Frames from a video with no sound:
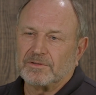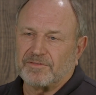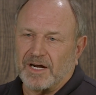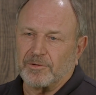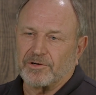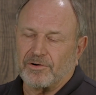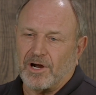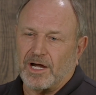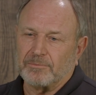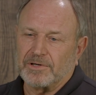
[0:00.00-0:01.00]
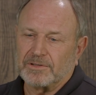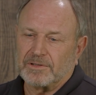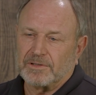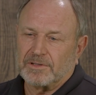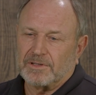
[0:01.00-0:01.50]
fiber crop.
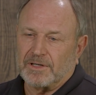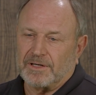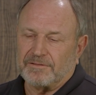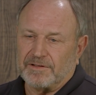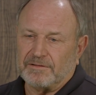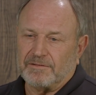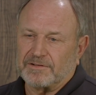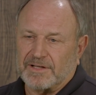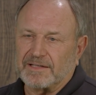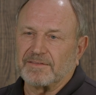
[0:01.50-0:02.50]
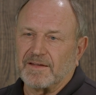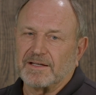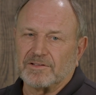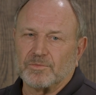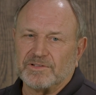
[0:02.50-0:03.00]
The second thing
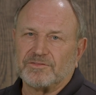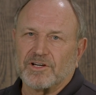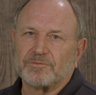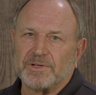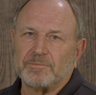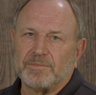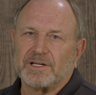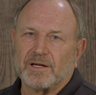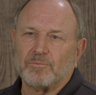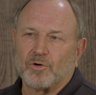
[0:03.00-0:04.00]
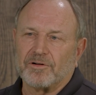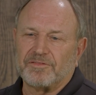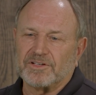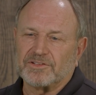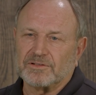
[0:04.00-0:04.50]
is we've just become more
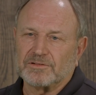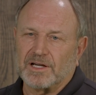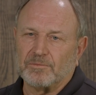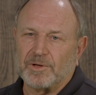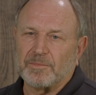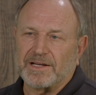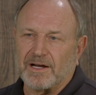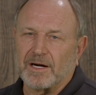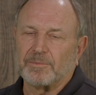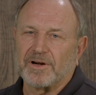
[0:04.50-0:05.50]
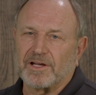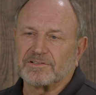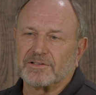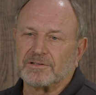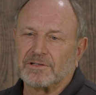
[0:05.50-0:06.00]
efficient, and we make higher
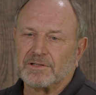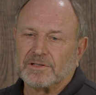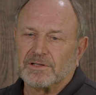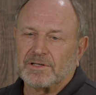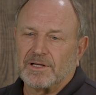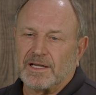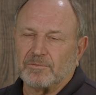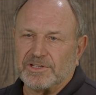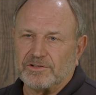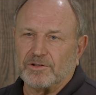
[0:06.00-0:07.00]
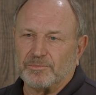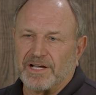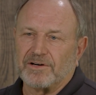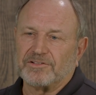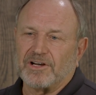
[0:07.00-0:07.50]
production, and we do a
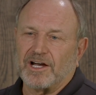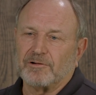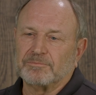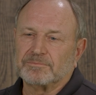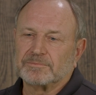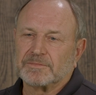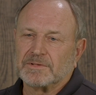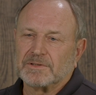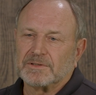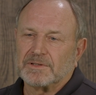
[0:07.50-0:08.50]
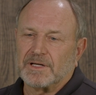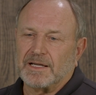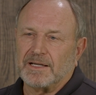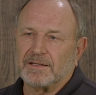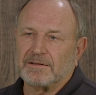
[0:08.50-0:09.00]
better job.
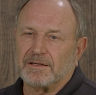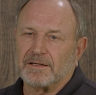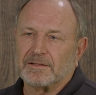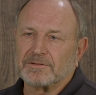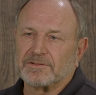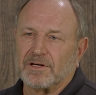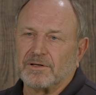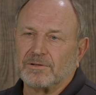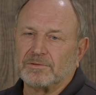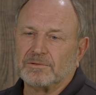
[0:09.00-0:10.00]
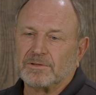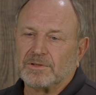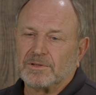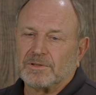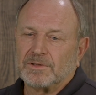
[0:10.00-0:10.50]
And so
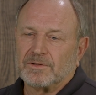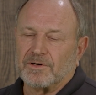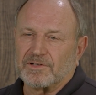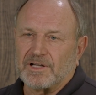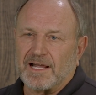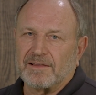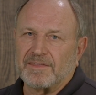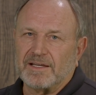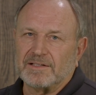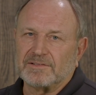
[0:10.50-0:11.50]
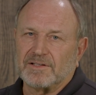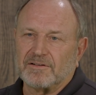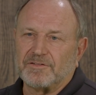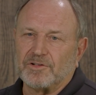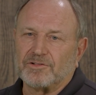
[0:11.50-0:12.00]
there's a lot of things in the
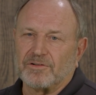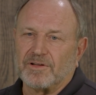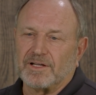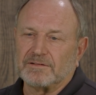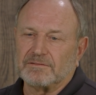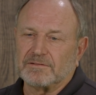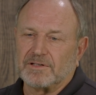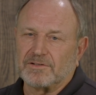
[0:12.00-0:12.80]
future that could